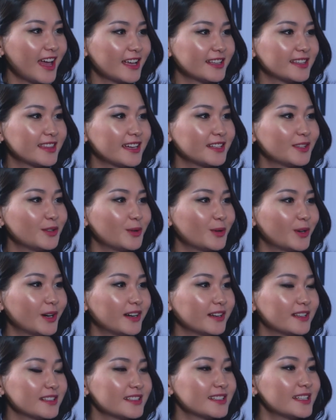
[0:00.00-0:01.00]
Yeah. That you
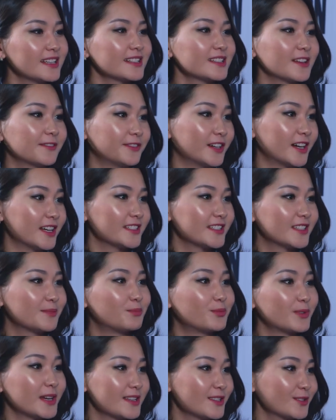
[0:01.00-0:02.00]
are six of us
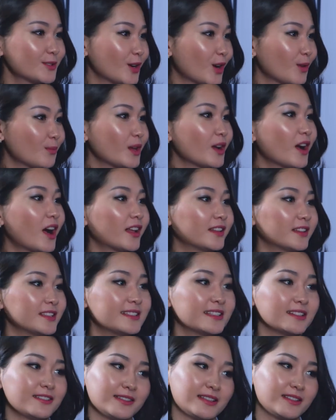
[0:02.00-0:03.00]
brainstorming on a
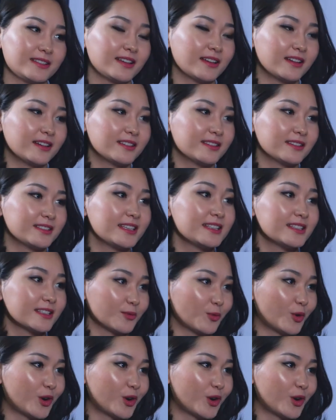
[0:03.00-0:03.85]
uh, season